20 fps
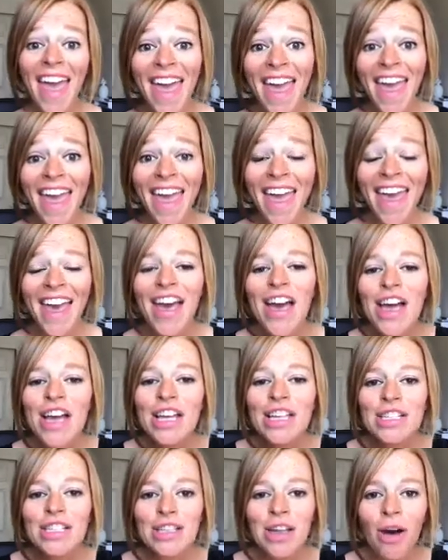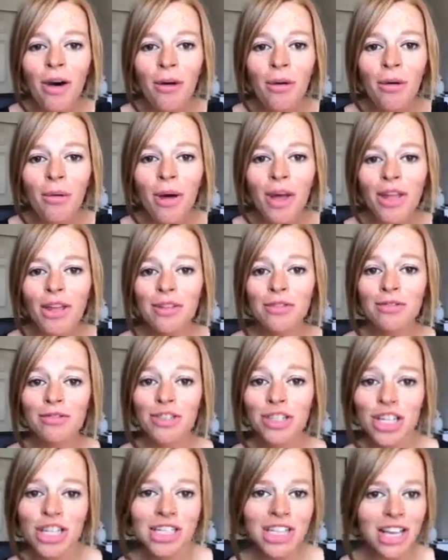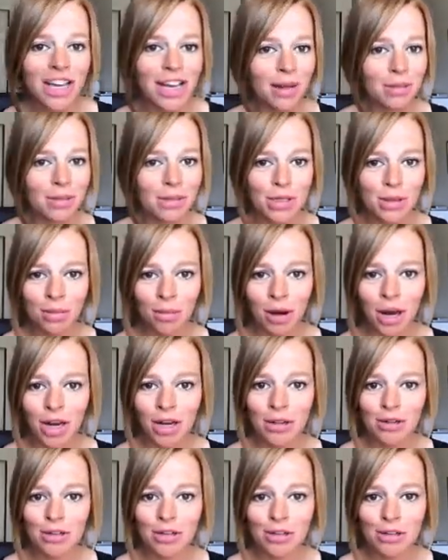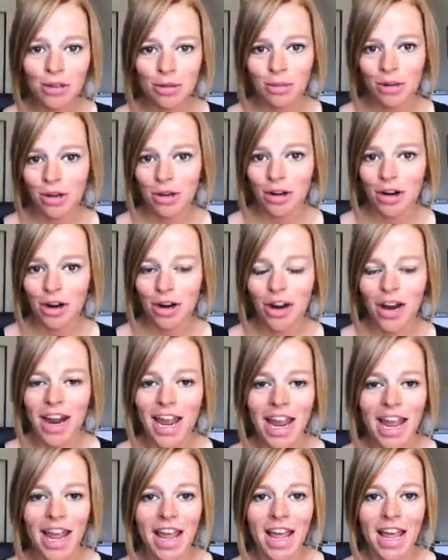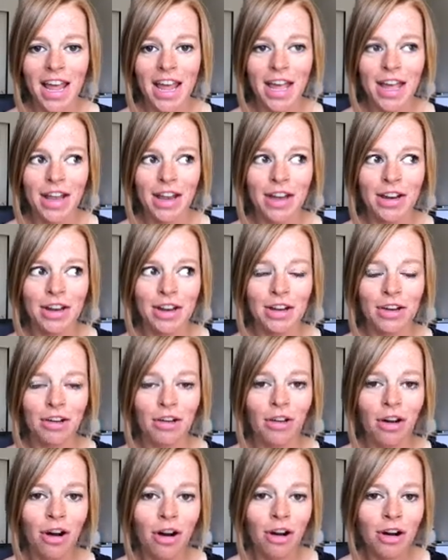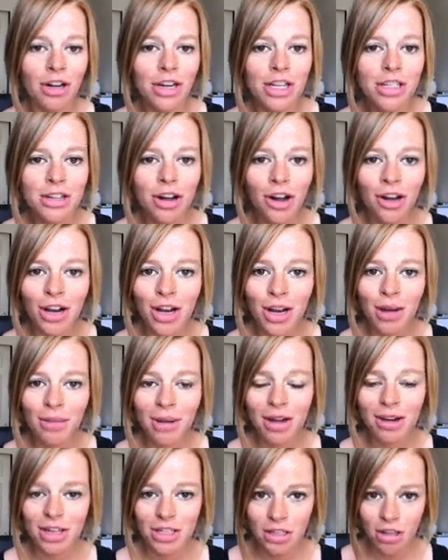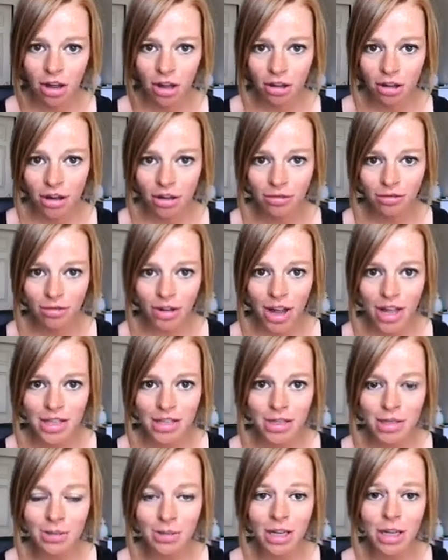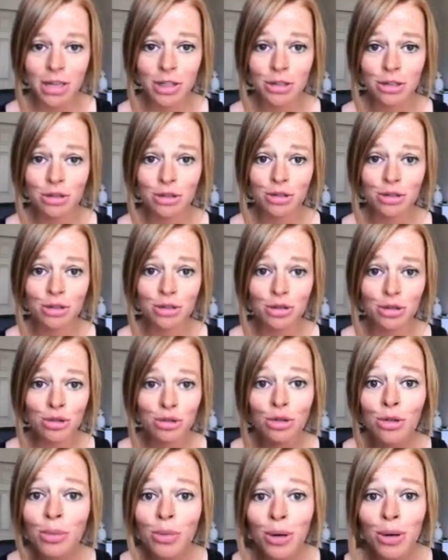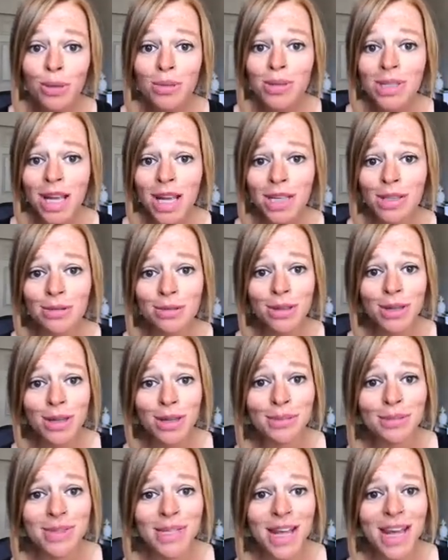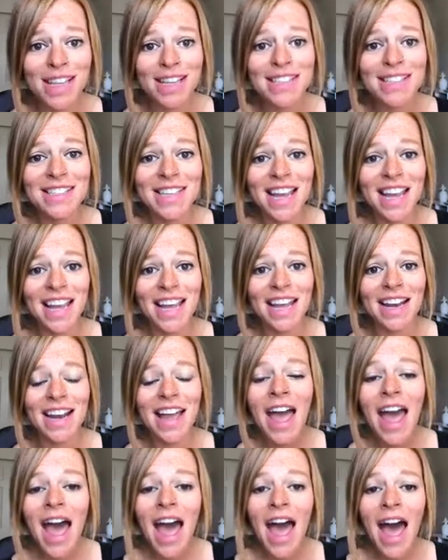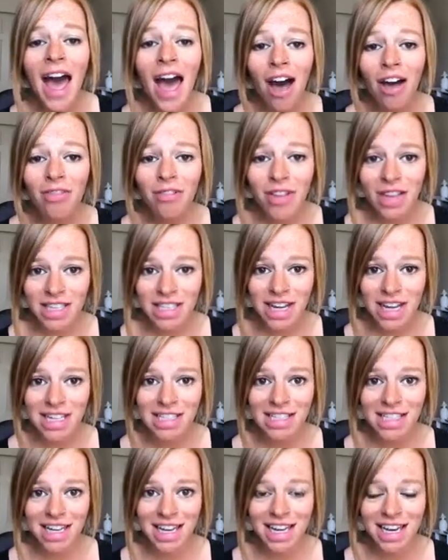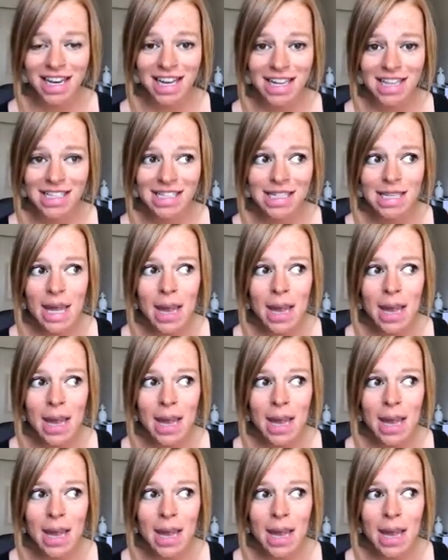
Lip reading: Hey, so you've just signed up as a brand new distributor and you're already talking about it to all your friends because you're super obsessed with LipSense and how fantastic it is.